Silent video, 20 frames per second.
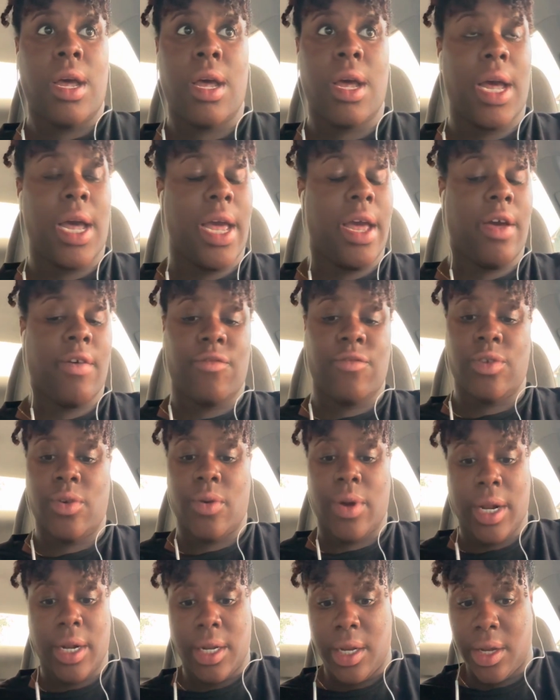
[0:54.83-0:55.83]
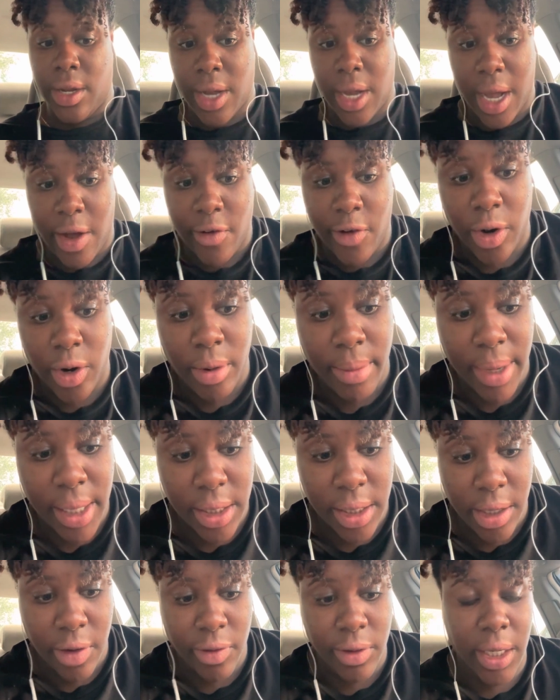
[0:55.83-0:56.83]
I have no idea how I'm holding
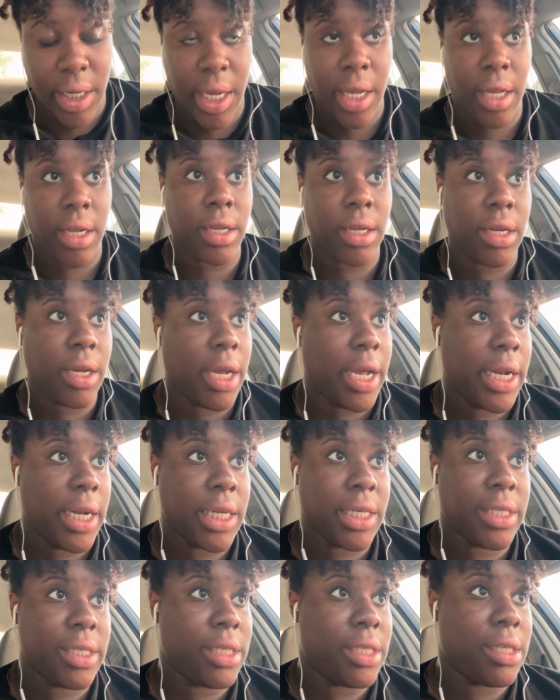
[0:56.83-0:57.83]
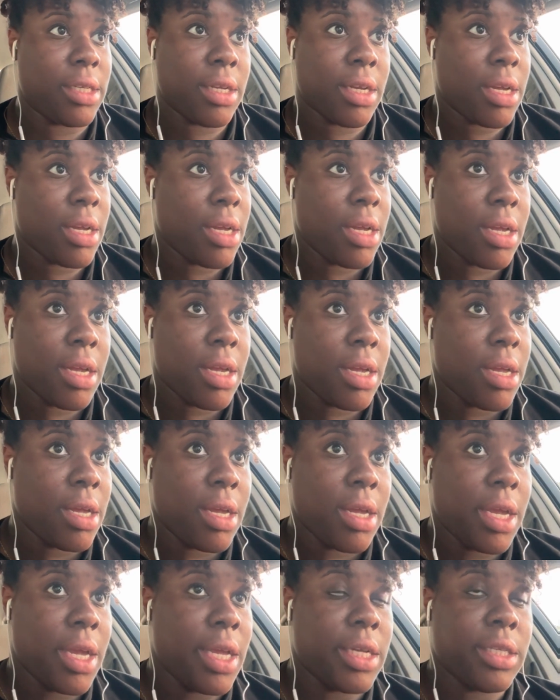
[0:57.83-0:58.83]
myself together, and it's
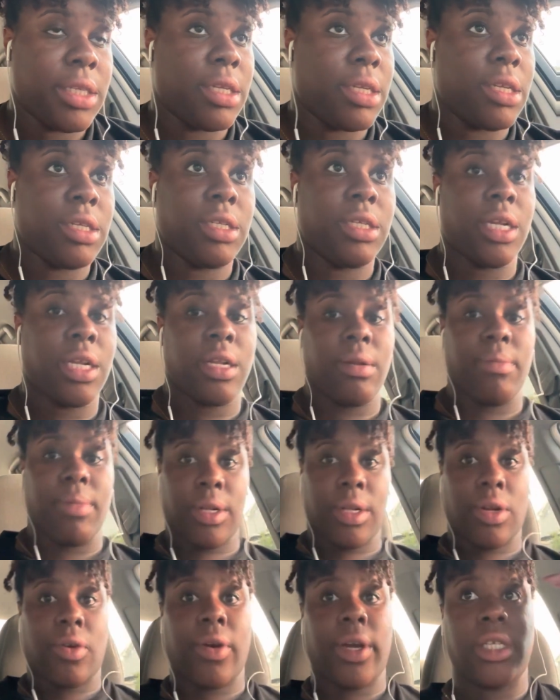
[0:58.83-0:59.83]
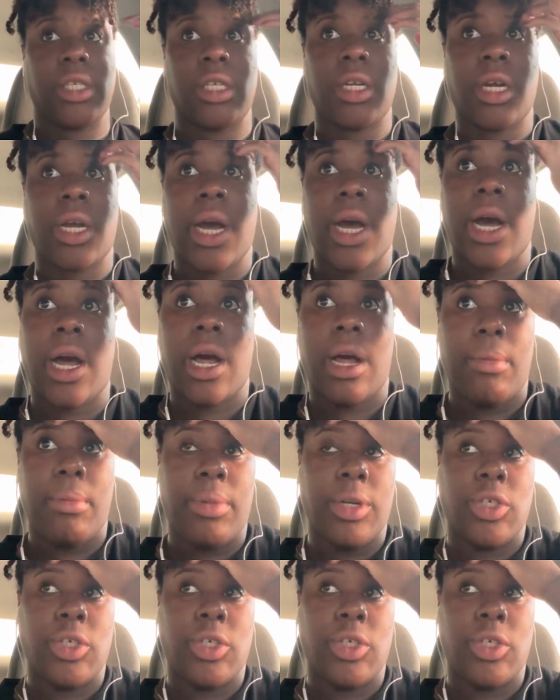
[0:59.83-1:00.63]
nothing but the grace of God.